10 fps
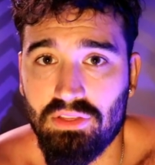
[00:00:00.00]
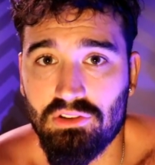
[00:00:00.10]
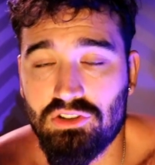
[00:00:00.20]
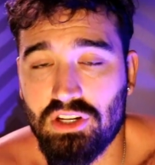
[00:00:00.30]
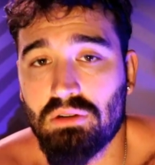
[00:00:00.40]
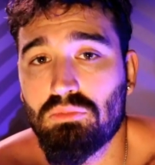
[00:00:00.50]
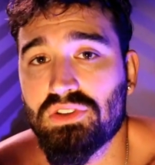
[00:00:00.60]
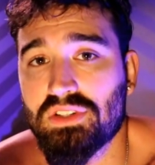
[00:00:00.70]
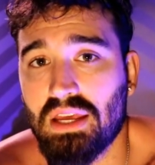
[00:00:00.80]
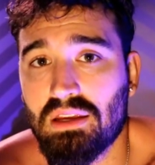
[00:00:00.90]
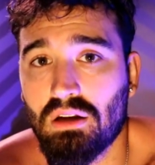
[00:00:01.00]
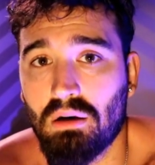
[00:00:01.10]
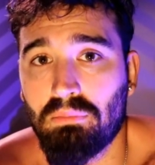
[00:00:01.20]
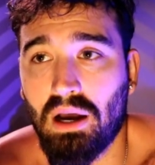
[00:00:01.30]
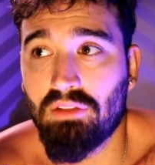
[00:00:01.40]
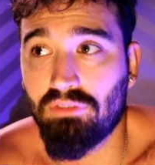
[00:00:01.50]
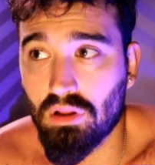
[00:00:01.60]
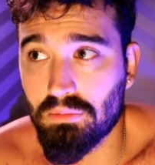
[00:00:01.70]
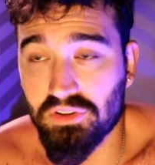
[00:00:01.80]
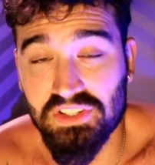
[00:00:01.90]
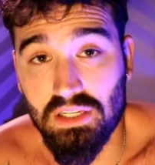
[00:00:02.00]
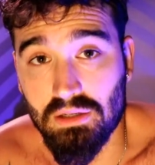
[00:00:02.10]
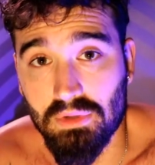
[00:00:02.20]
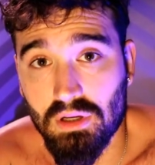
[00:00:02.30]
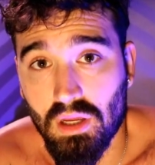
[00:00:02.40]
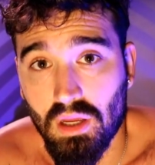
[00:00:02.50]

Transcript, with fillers: and the gym was taken up by a volleyball team,